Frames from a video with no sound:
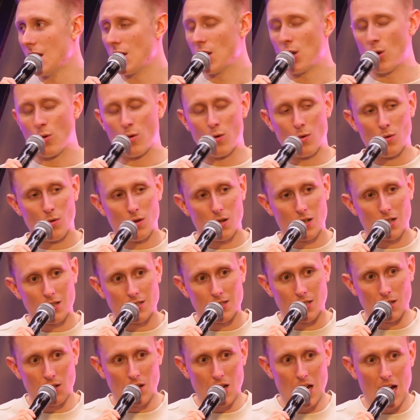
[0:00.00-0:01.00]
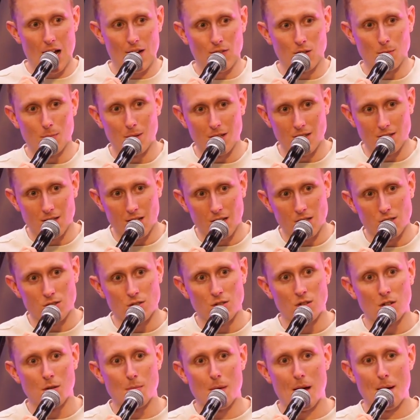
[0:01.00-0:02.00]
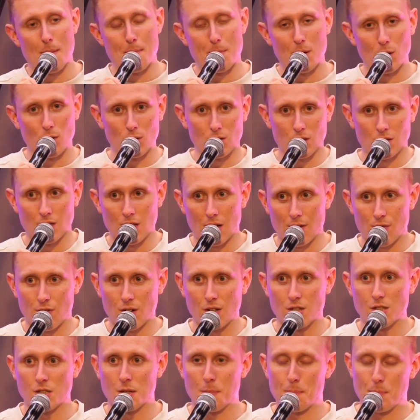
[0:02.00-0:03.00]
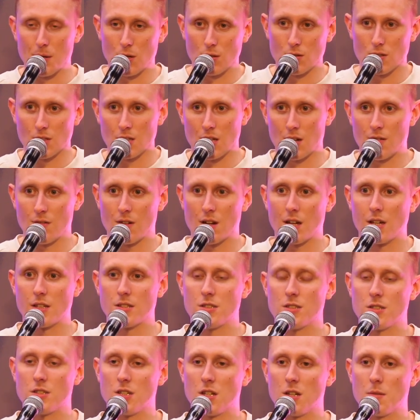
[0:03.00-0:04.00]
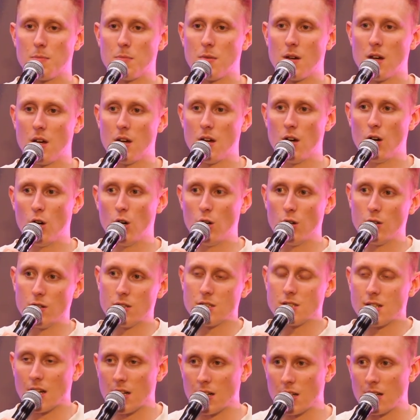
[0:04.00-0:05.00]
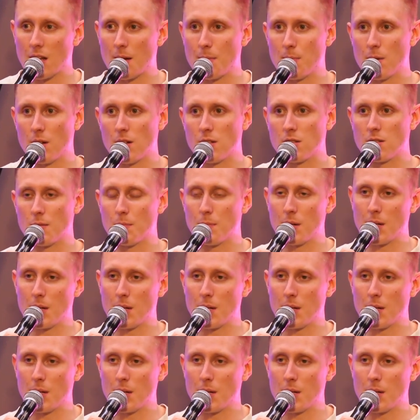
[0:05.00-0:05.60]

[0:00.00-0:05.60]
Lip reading: You will continually have to be intentional about building that friendship, building that relationship, understanding that person.